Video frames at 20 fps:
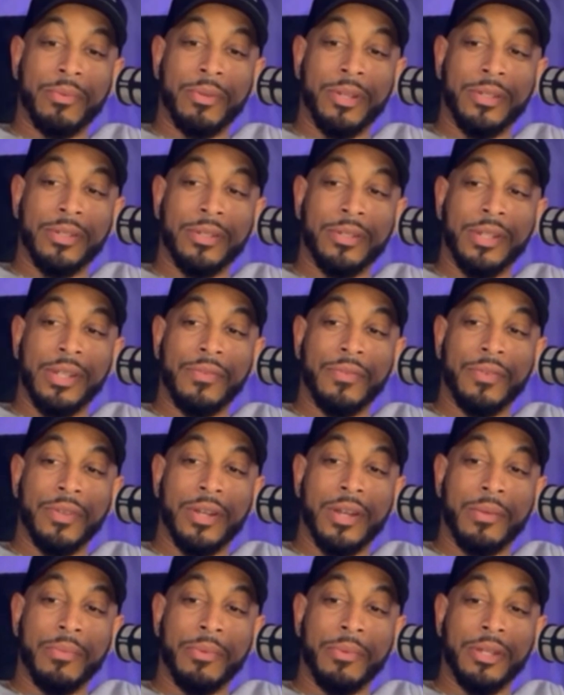to even
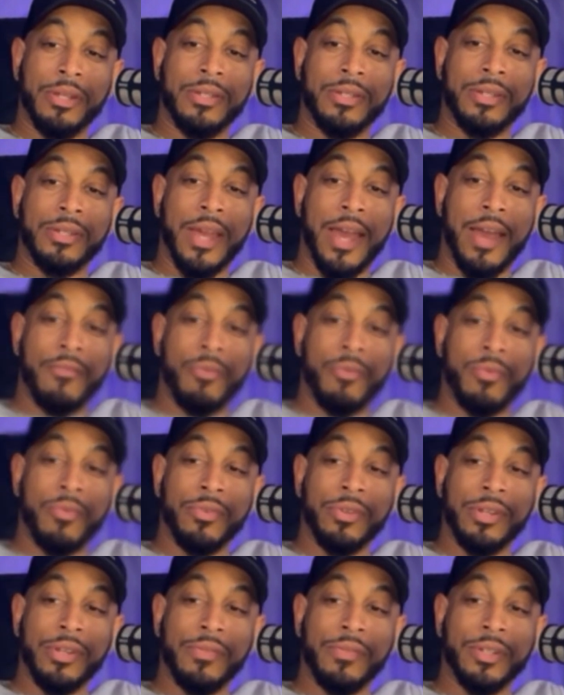come into have a
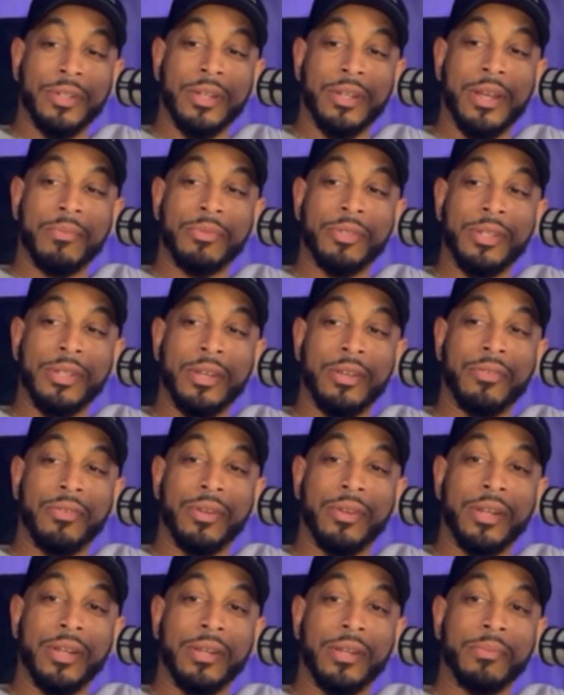warrant even to come to your
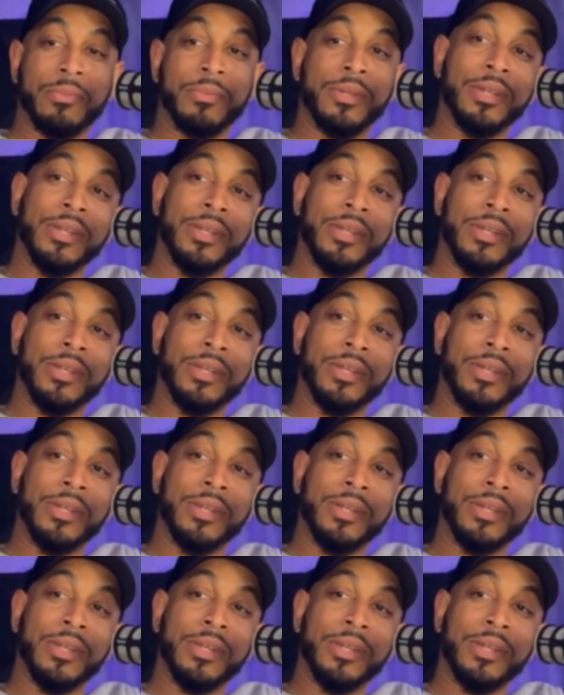crib.